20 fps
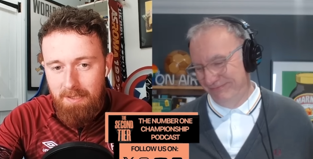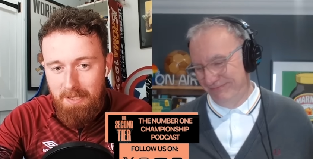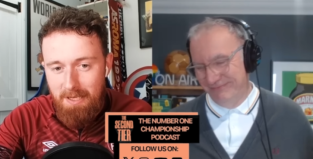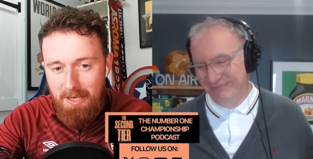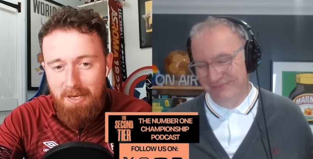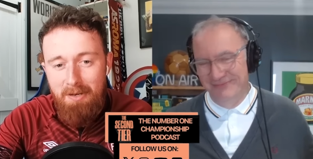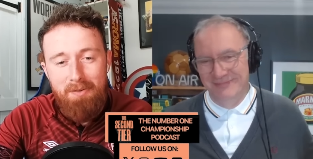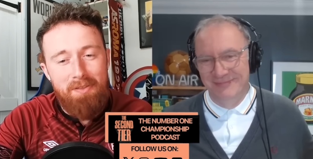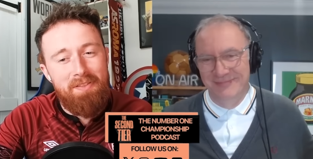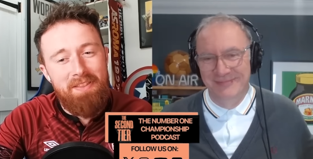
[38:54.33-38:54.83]

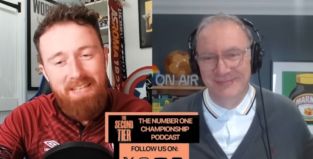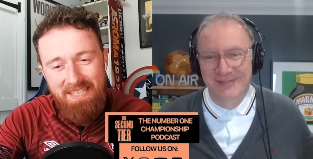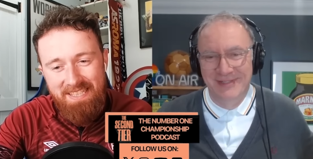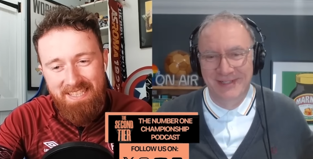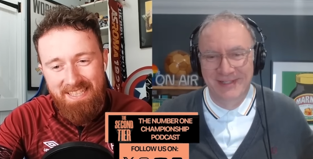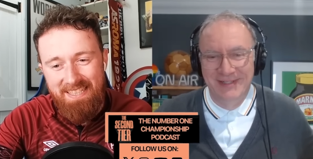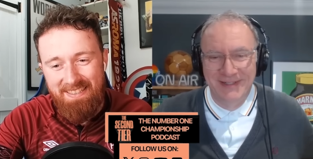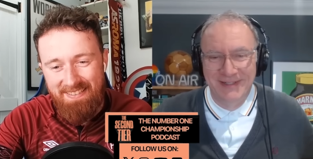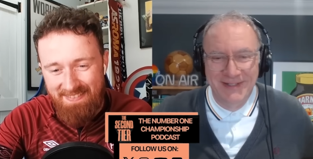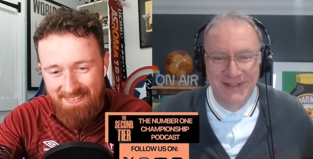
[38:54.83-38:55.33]
Speaker 1: Oh, thank
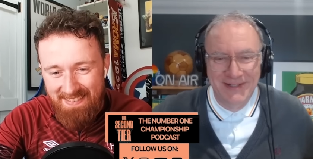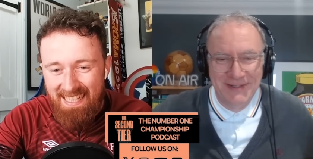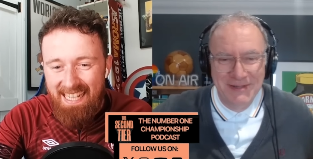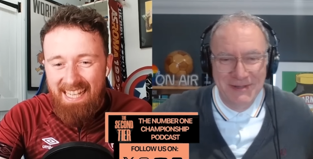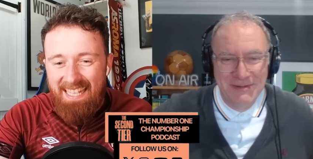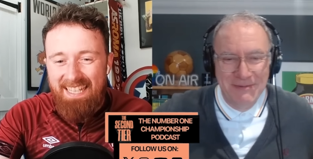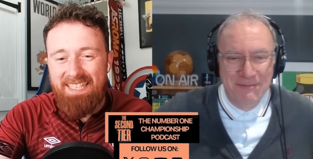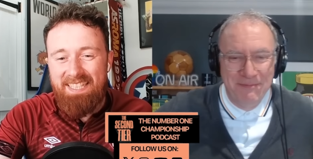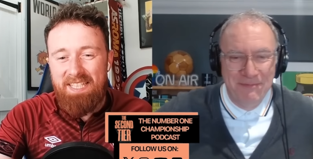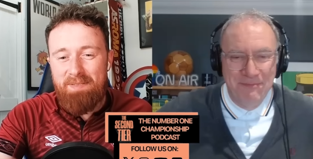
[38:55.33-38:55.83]
you.
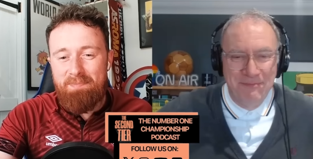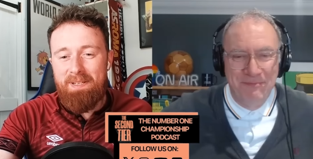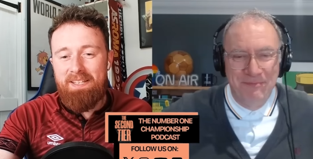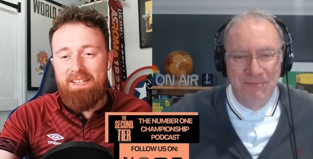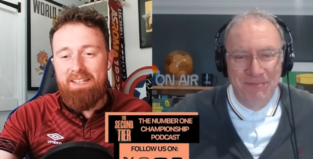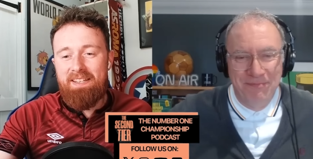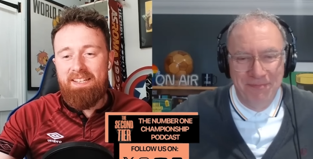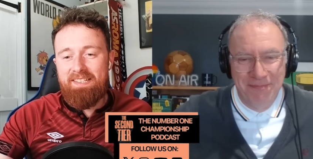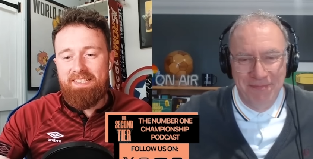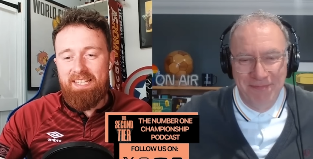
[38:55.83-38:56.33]
This has
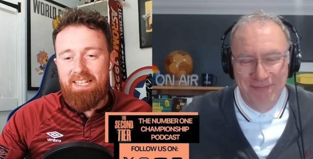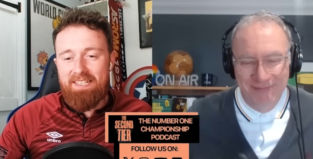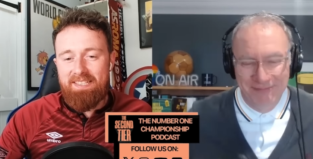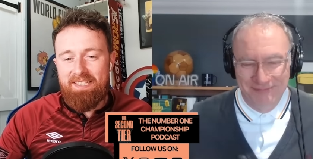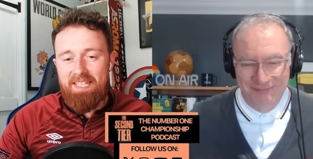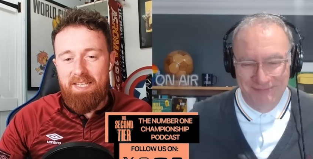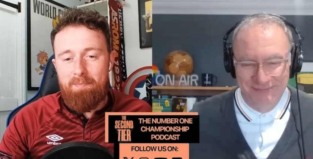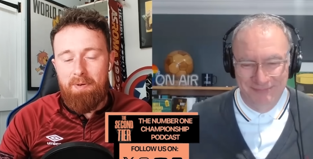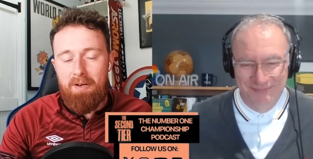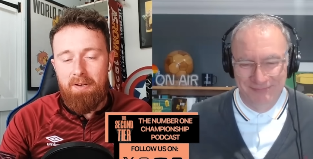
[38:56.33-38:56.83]
been the Second
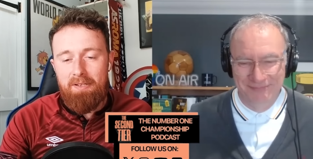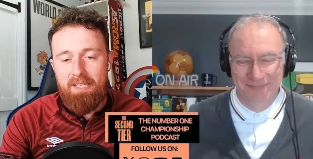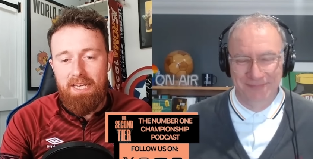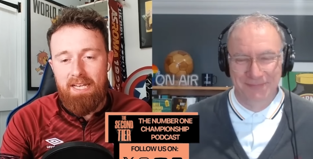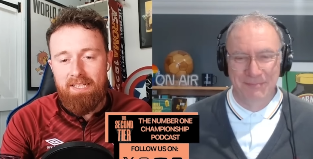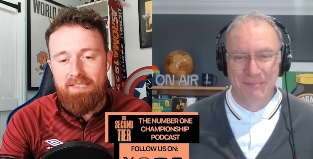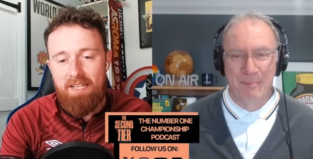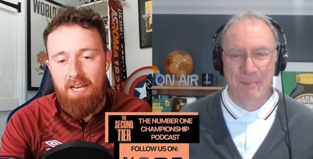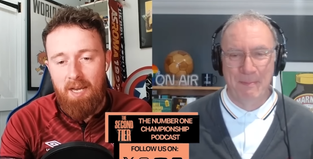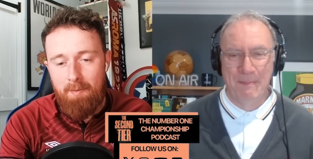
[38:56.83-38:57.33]
Tier
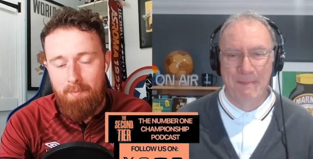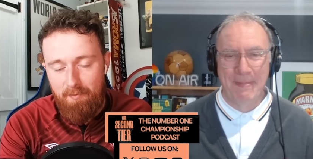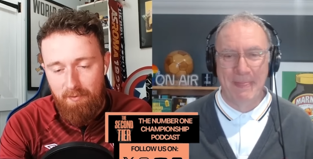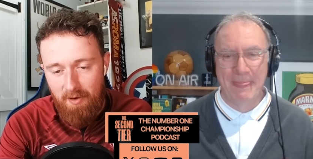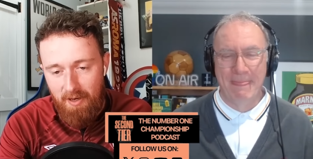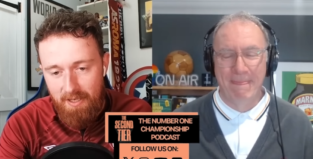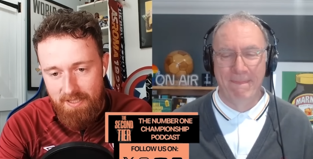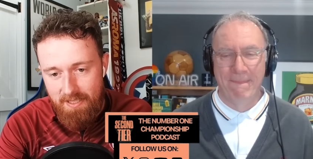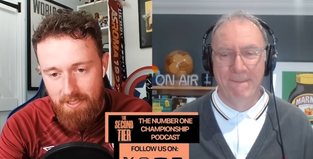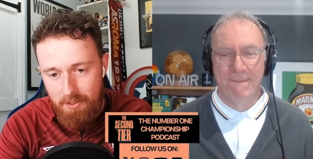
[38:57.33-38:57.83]
Podcast. I've been
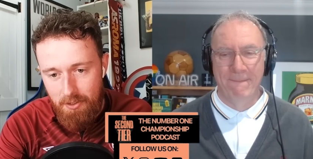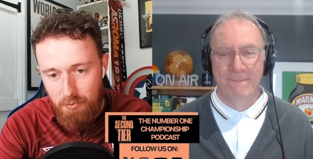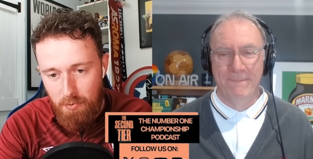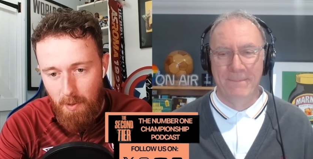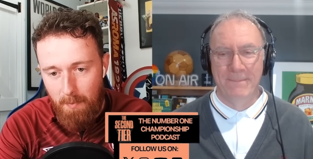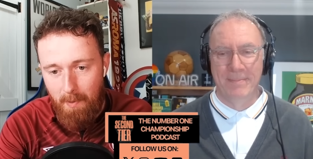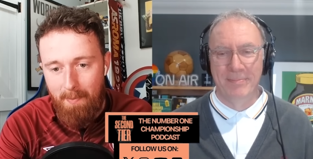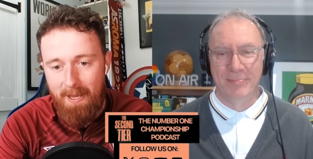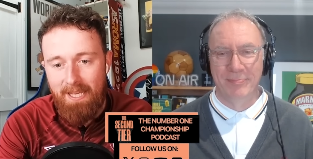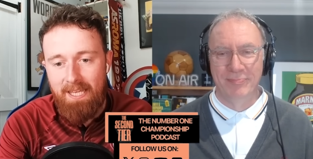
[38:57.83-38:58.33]
Ryan Dilks. We'll
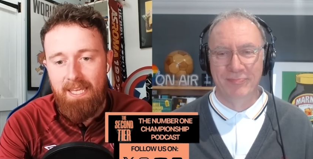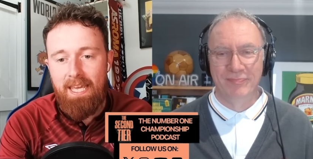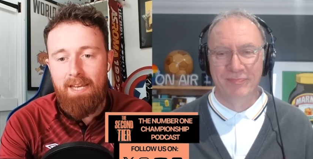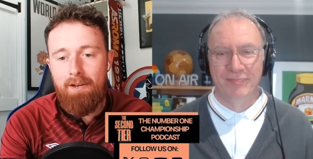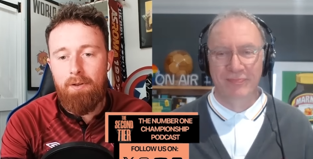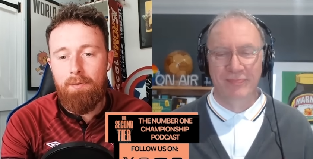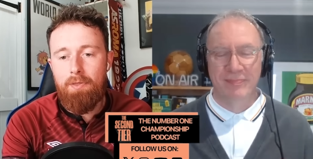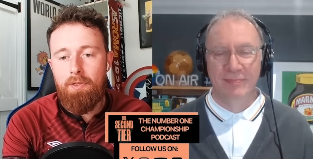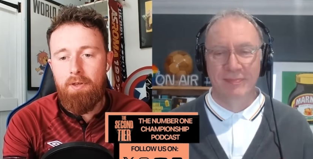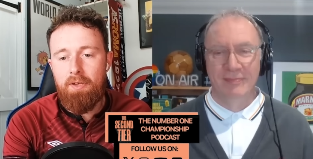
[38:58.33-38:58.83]
be back again
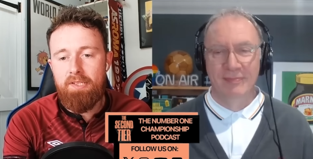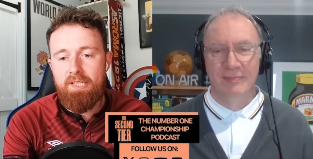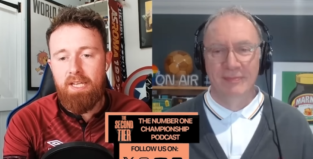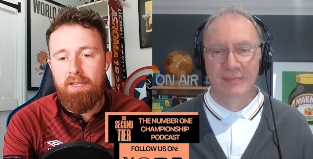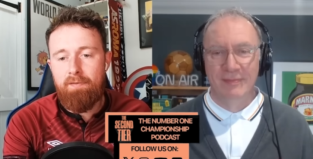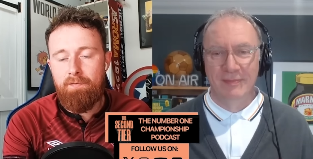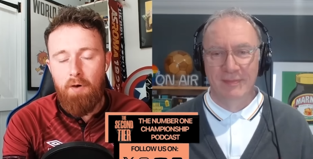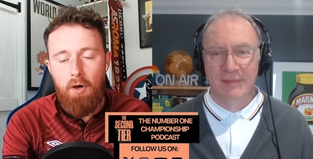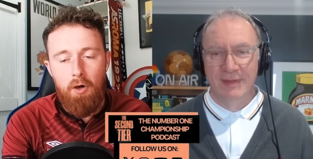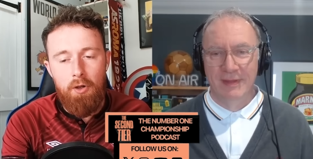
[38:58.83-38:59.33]
on Thursday
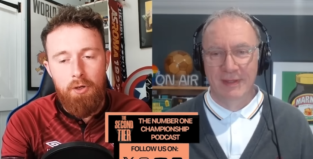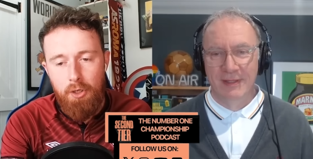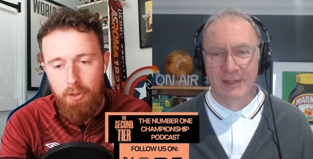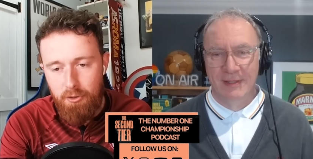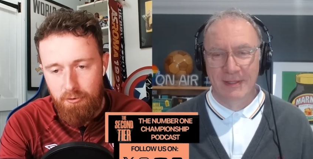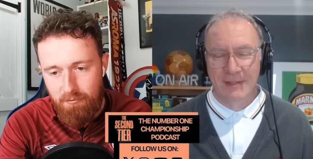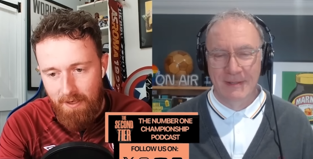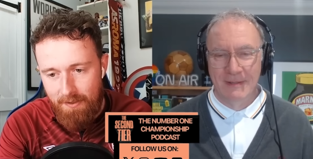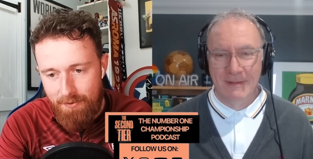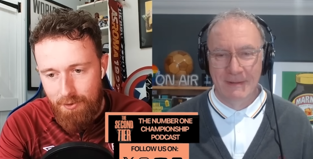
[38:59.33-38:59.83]
for a
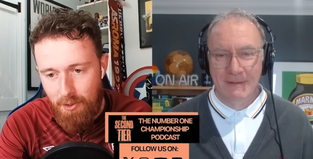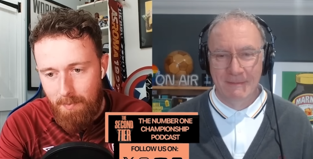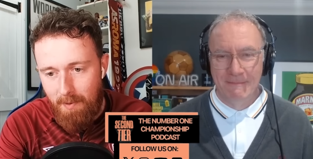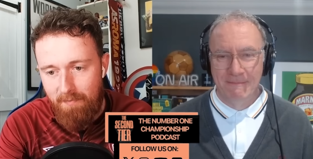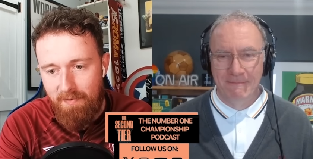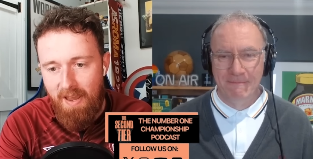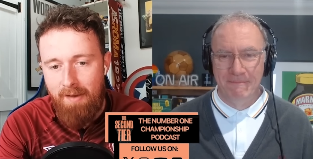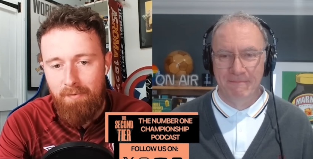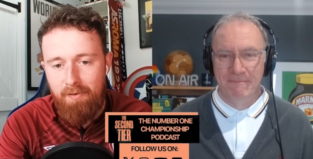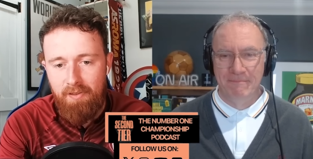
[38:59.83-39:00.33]
news roundup of
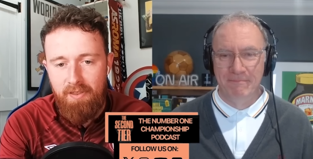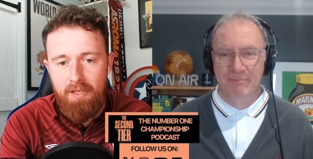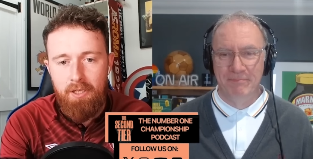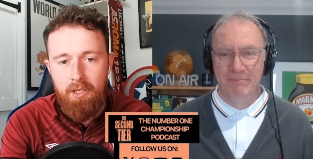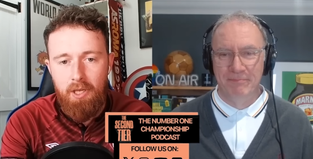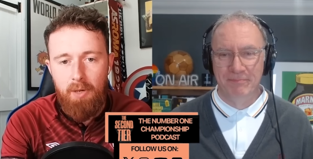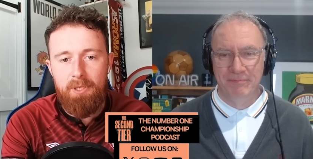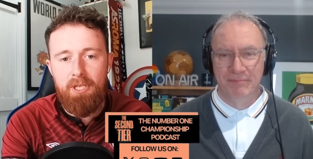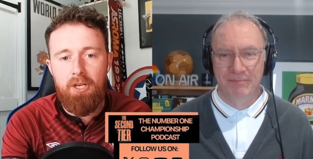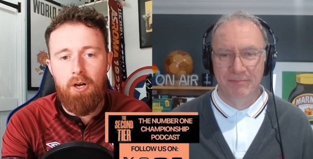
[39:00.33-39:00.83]
everything
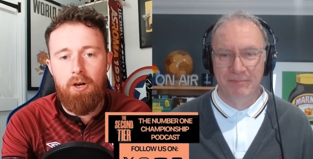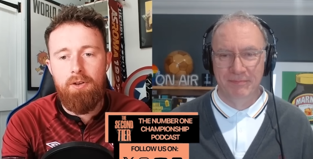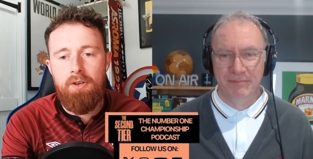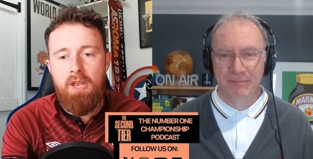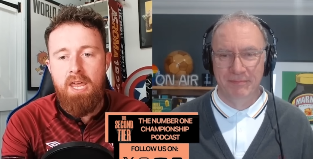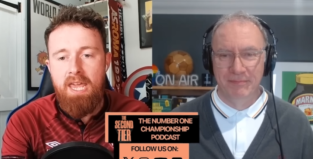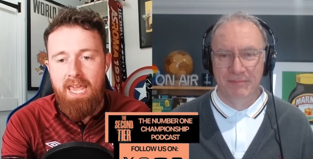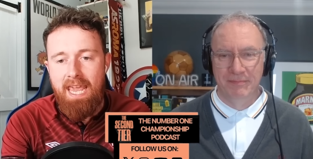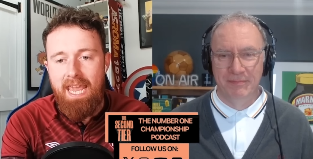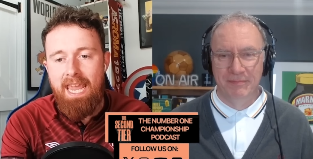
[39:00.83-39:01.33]
going on
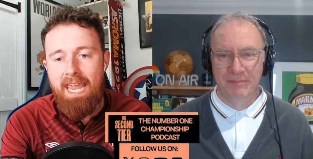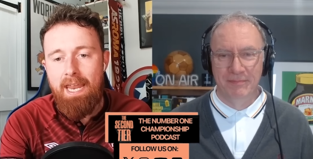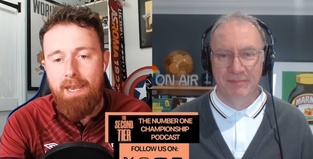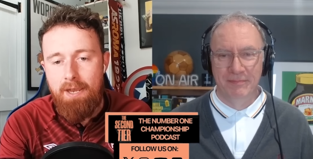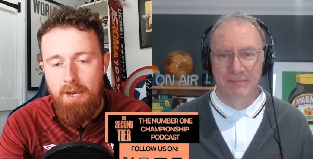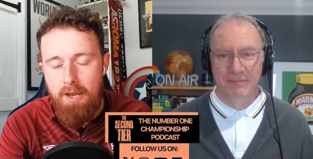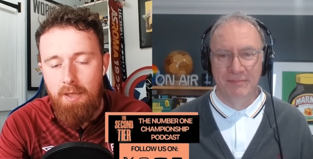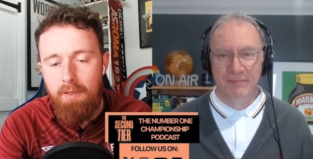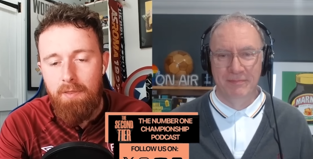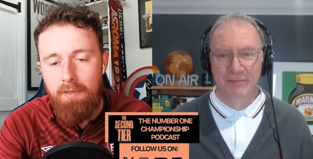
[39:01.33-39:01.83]
in
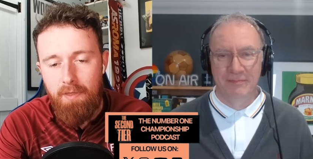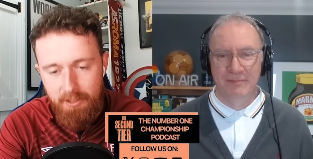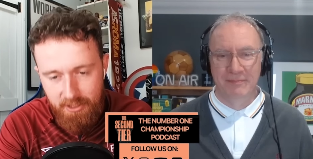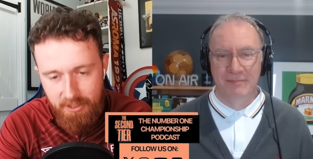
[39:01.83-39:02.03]
the